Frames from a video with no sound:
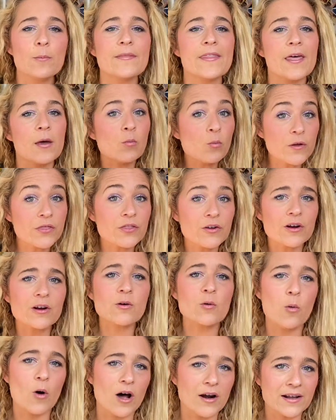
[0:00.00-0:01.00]
them with their
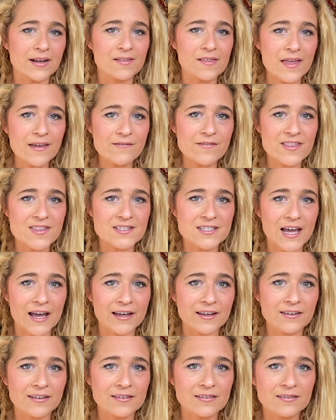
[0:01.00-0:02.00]
aquatic
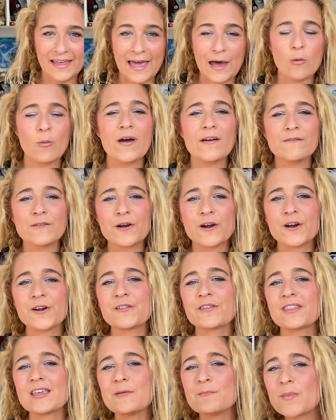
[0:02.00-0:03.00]
lifestyle.
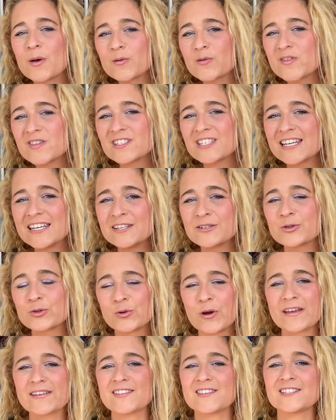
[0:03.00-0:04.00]
However, the most
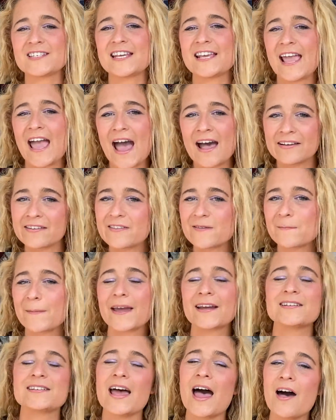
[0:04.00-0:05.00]
interesting
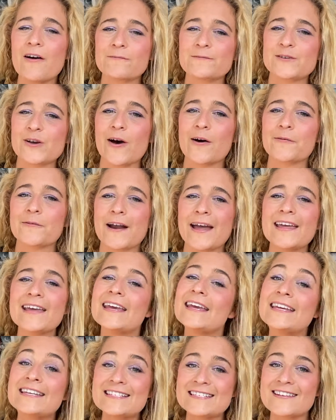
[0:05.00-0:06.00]
aspect of
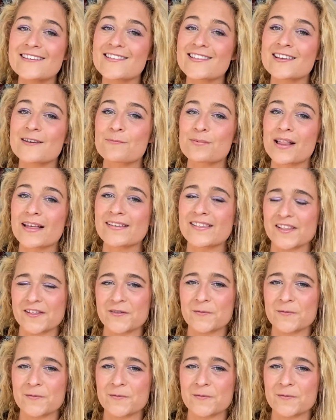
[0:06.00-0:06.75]
Taweret in Disney Plus's